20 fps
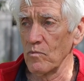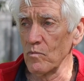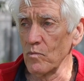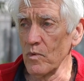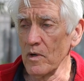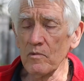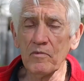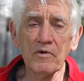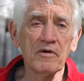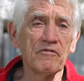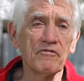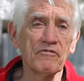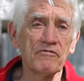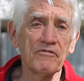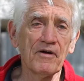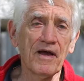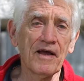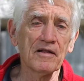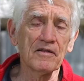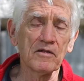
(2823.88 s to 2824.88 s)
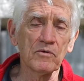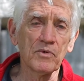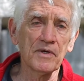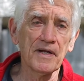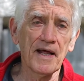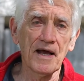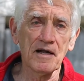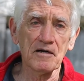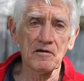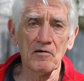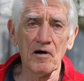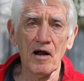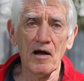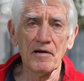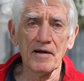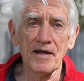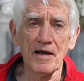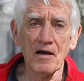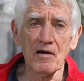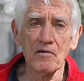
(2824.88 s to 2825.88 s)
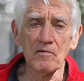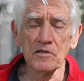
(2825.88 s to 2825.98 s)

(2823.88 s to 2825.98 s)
When we found that we'd outgrown our